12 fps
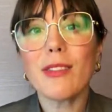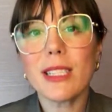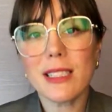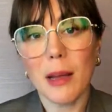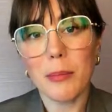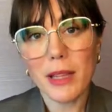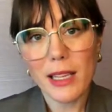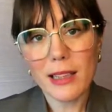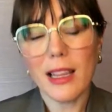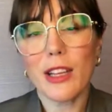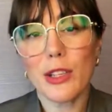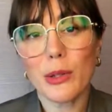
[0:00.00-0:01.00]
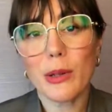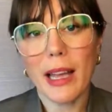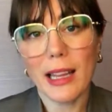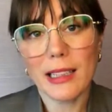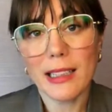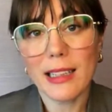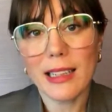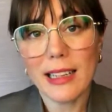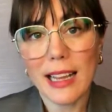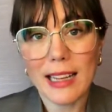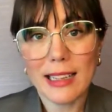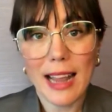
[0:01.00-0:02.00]
something that you can
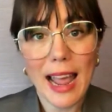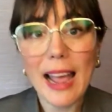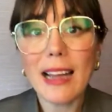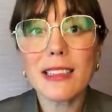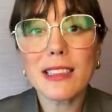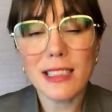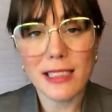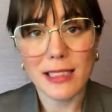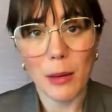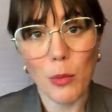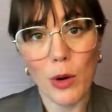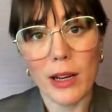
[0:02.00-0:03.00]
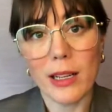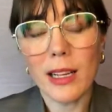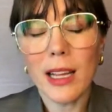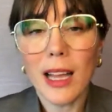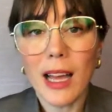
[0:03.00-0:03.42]
hand to someone